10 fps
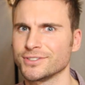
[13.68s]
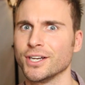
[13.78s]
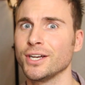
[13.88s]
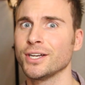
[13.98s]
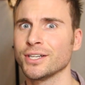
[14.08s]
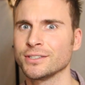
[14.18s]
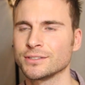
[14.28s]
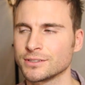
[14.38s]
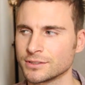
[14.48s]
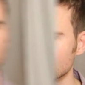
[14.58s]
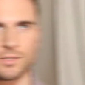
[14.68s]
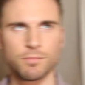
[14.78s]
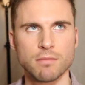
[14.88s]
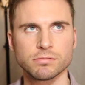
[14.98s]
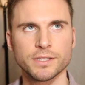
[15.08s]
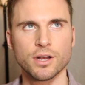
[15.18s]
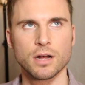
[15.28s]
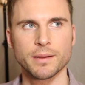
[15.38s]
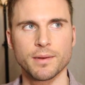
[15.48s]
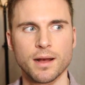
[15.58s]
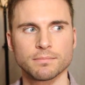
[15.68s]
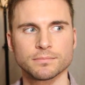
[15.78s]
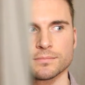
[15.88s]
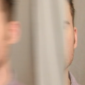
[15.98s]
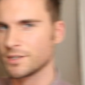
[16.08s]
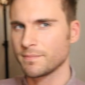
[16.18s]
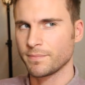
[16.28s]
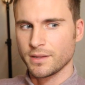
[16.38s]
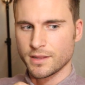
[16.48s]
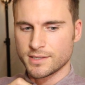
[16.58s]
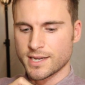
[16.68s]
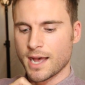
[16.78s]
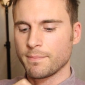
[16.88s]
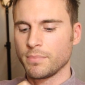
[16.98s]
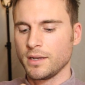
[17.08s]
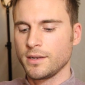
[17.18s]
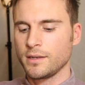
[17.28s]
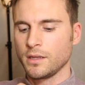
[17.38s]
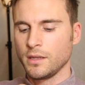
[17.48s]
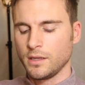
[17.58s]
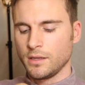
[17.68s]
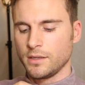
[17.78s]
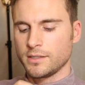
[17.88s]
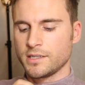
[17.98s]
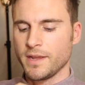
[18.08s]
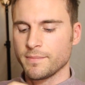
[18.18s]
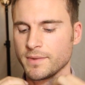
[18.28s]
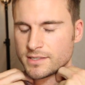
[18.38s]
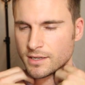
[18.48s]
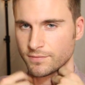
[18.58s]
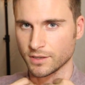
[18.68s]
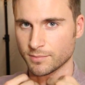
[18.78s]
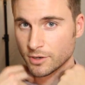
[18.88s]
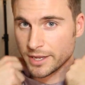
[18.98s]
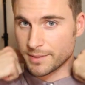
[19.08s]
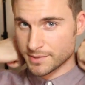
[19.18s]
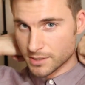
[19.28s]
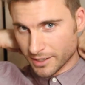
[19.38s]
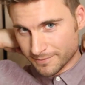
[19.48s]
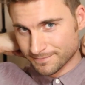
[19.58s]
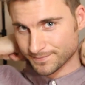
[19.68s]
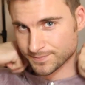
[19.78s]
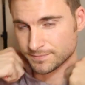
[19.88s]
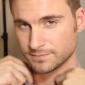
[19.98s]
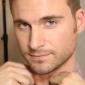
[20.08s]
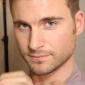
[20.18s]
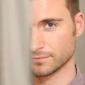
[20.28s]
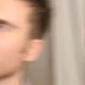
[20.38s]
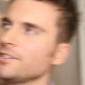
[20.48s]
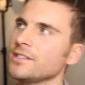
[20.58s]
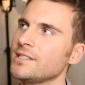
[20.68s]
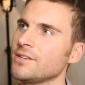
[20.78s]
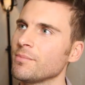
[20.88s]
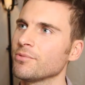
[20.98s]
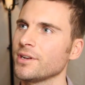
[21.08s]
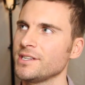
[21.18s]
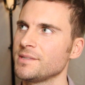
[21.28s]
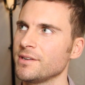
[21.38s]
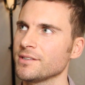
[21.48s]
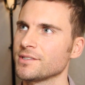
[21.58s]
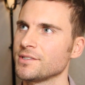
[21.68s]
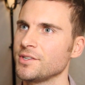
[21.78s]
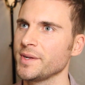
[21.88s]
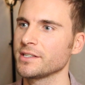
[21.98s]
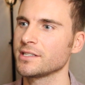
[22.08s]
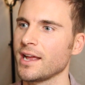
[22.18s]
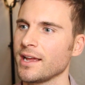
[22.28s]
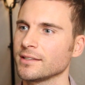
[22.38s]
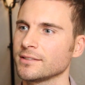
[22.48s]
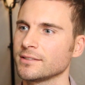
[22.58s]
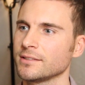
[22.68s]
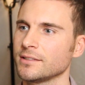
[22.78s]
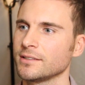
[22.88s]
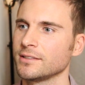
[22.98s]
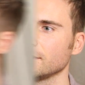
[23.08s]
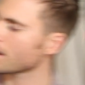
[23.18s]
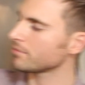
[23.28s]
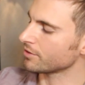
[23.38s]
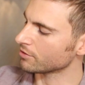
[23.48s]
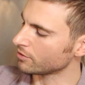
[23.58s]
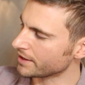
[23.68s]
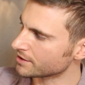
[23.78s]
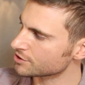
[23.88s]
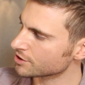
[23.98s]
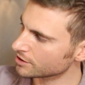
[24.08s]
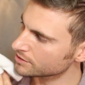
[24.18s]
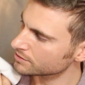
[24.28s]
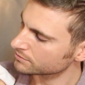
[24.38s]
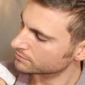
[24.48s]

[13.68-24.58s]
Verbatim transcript: Duh. I should probably call my mom. I wonder if I should button the top button to make myself look more hipster. I should see what Britney Spears is doing today. I should probably throw away the shirt.